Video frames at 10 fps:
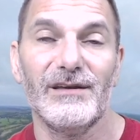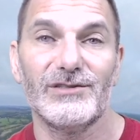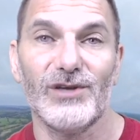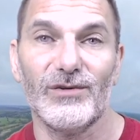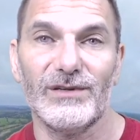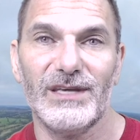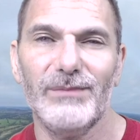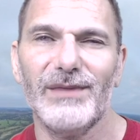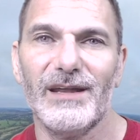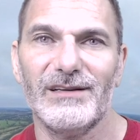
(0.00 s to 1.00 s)
So
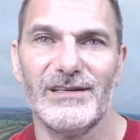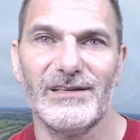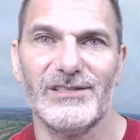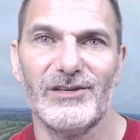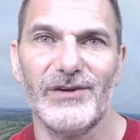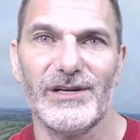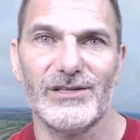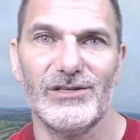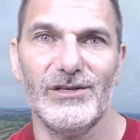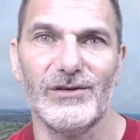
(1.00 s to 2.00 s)
keep that into
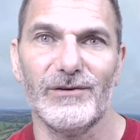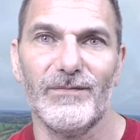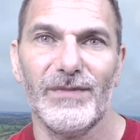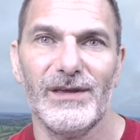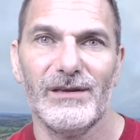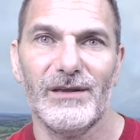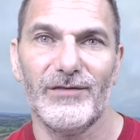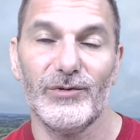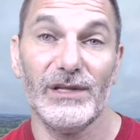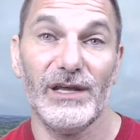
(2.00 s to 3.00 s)
consideration too.
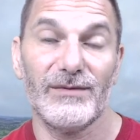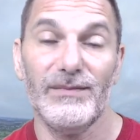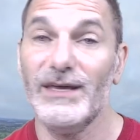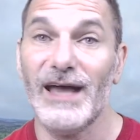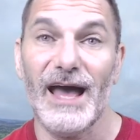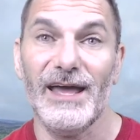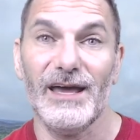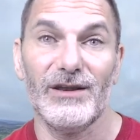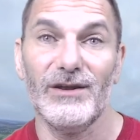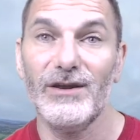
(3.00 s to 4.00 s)
If you were like me, I
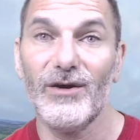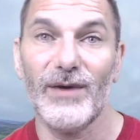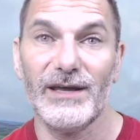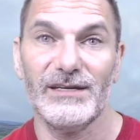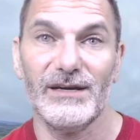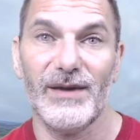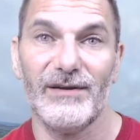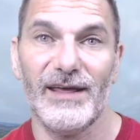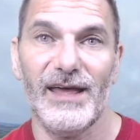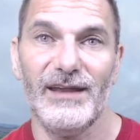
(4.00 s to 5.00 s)
had no idea
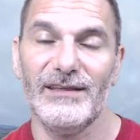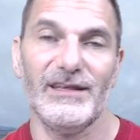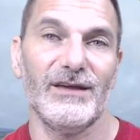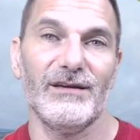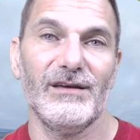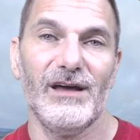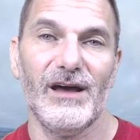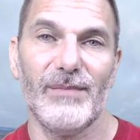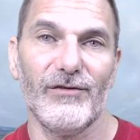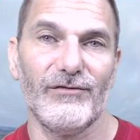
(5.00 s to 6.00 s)
about anything
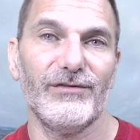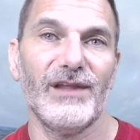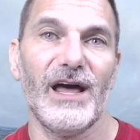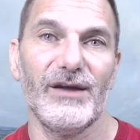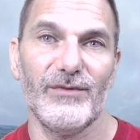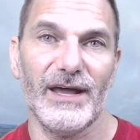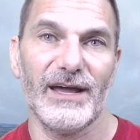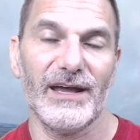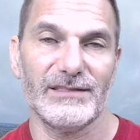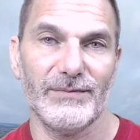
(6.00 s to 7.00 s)
about flying when
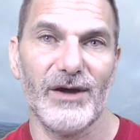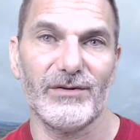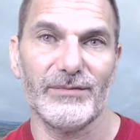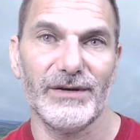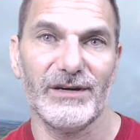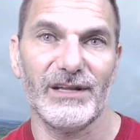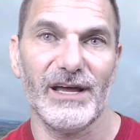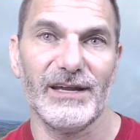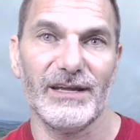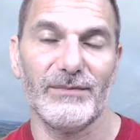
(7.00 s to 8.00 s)
I got into powered
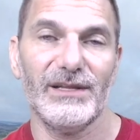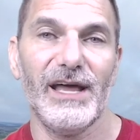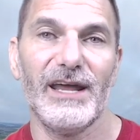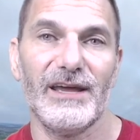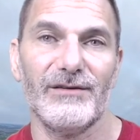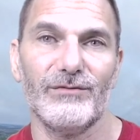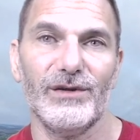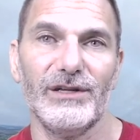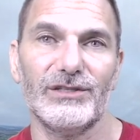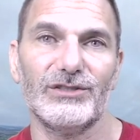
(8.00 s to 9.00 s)
paragliding, and I'm glad I
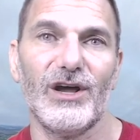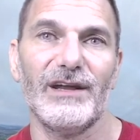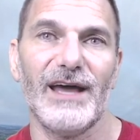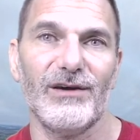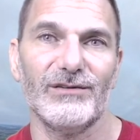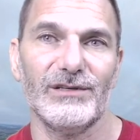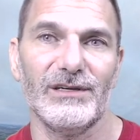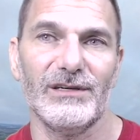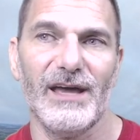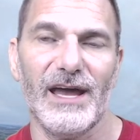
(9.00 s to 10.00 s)
really sought out
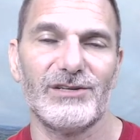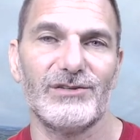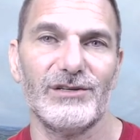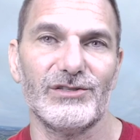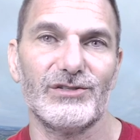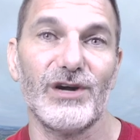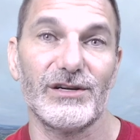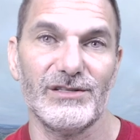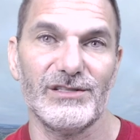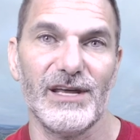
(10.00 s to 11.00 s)
the extra
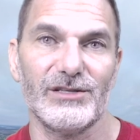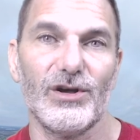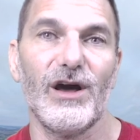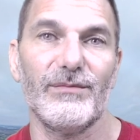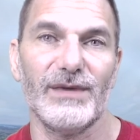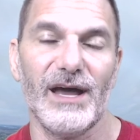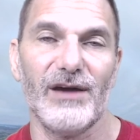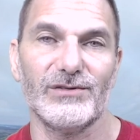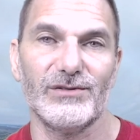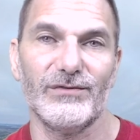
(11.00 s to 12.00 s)
instructions that taught me
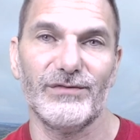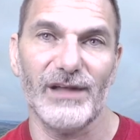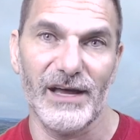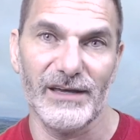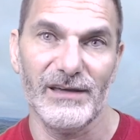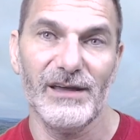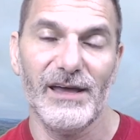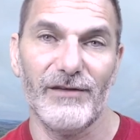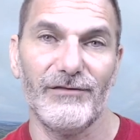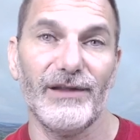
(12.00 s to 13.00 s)
how to fly
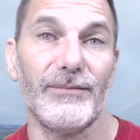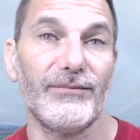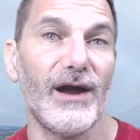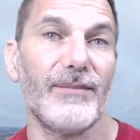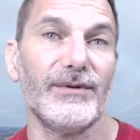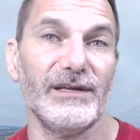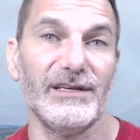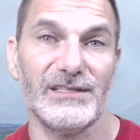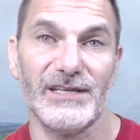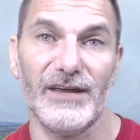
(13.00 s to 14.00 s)
and fly
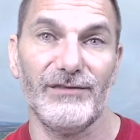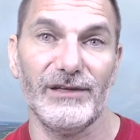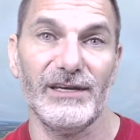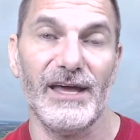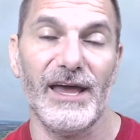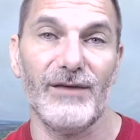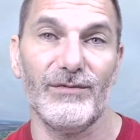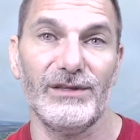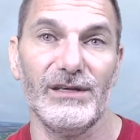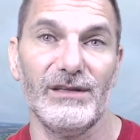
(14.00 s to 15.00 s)
properly, safely,
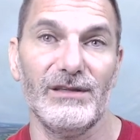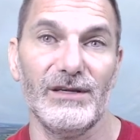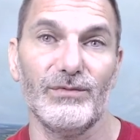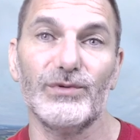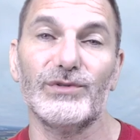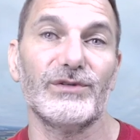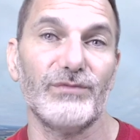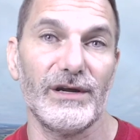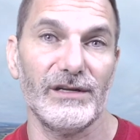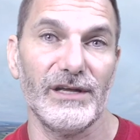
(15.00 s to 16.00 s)
and within the rules
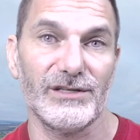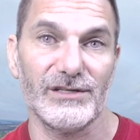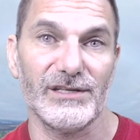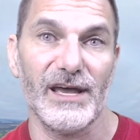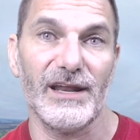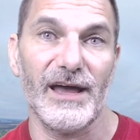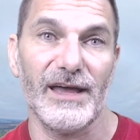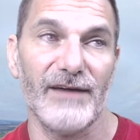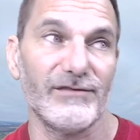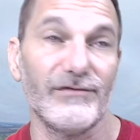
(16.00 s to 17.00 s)
and regulations that
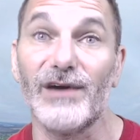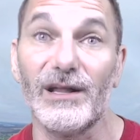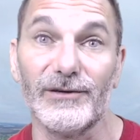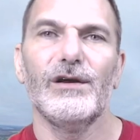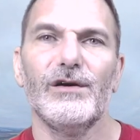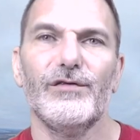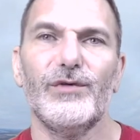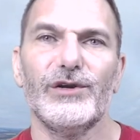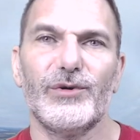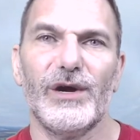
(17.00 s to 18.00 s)
I have to follow.
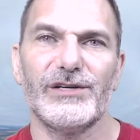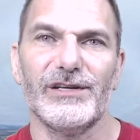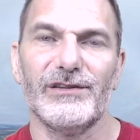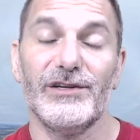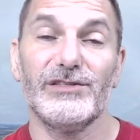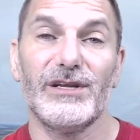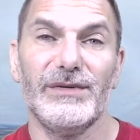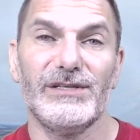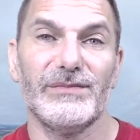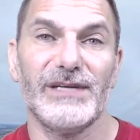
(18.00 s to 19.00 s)
Fourth question there's going
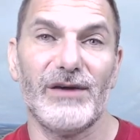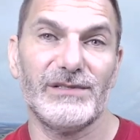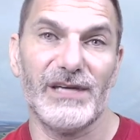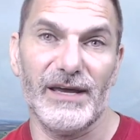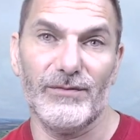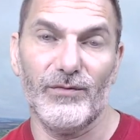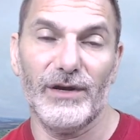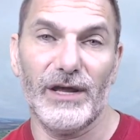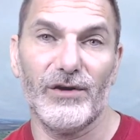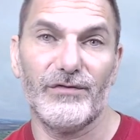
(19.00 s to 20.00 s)
to be some downtime
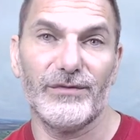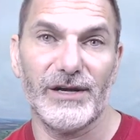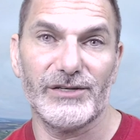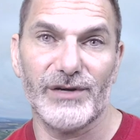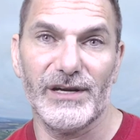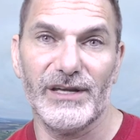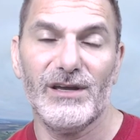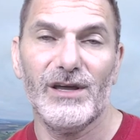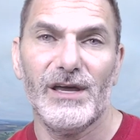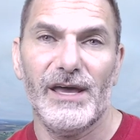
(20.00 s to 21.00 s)
when I go for my
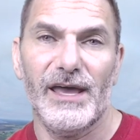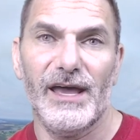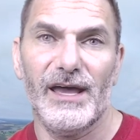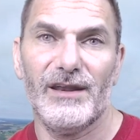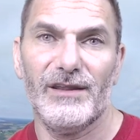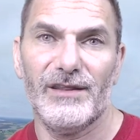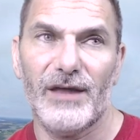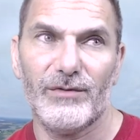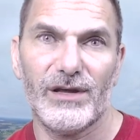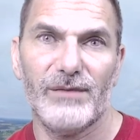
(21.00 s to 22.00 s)
training, and
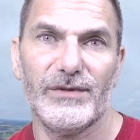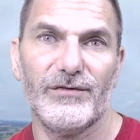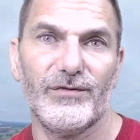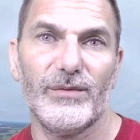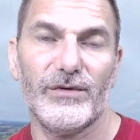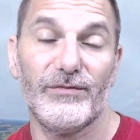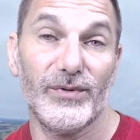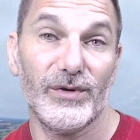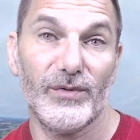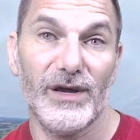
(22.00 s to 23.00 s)
that will come in the form of
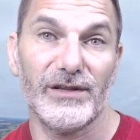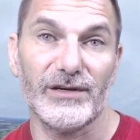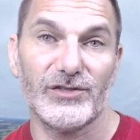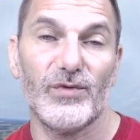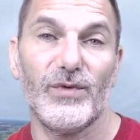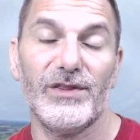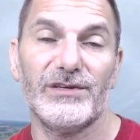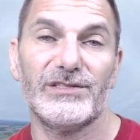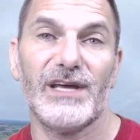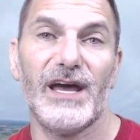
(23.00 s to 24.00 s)
poor weather. So, when
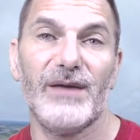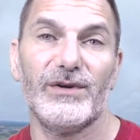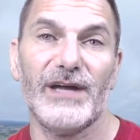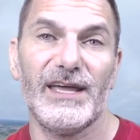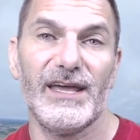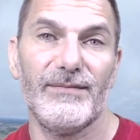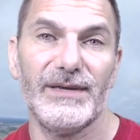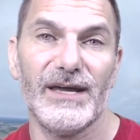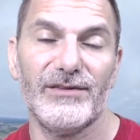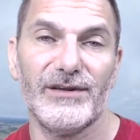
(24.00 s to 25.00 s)
there's time when I can't
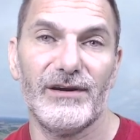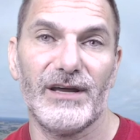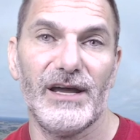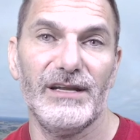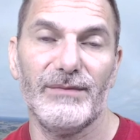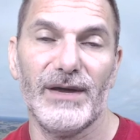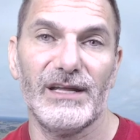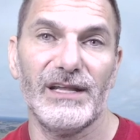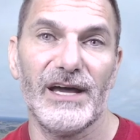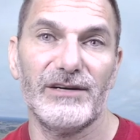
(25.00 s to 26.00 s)
be out there kiting my
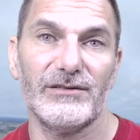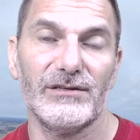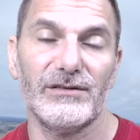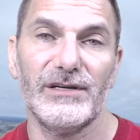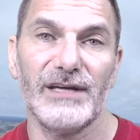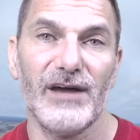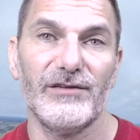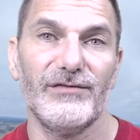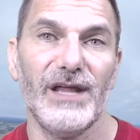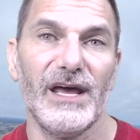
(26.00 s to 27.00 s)
glider or learning how
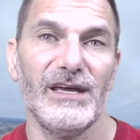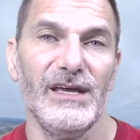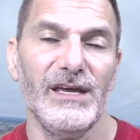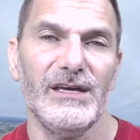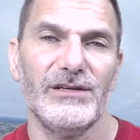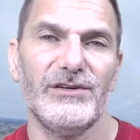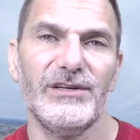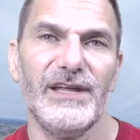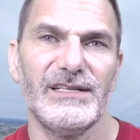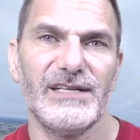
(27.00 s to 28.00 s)
to fly,
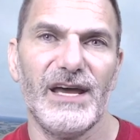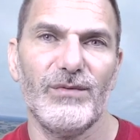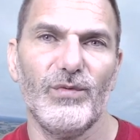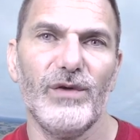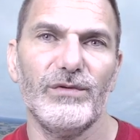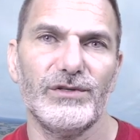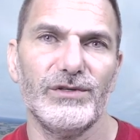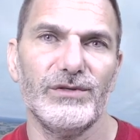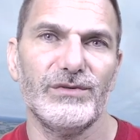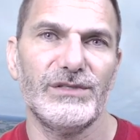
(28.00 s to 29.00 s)
during that time, what
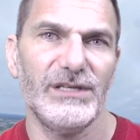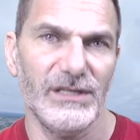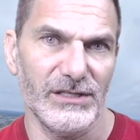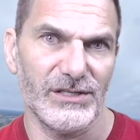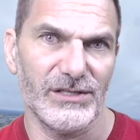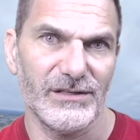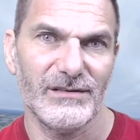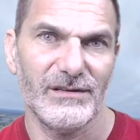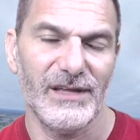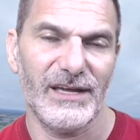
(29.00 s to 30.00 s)
do you teach?
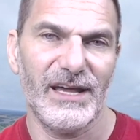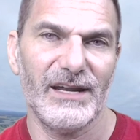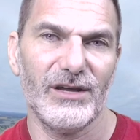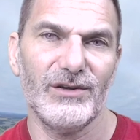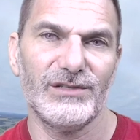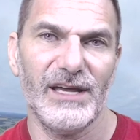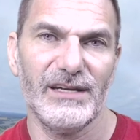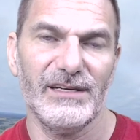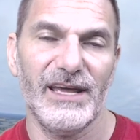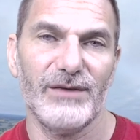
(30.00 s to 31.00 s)
That kind of goes
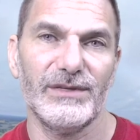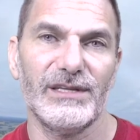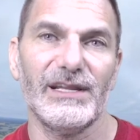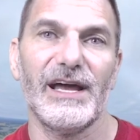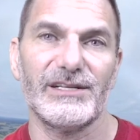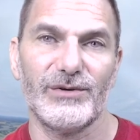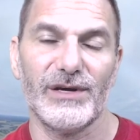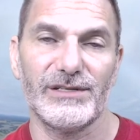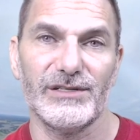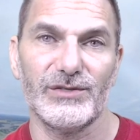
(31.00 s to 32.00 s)
hand in hand with the last
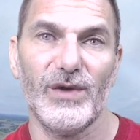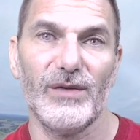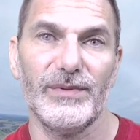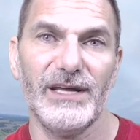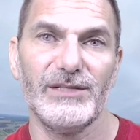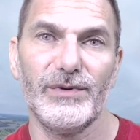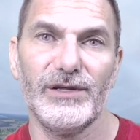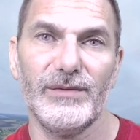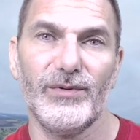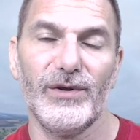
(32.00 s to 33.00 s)
question as well, but that's
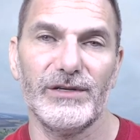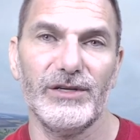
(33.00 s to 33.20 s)
pretty important.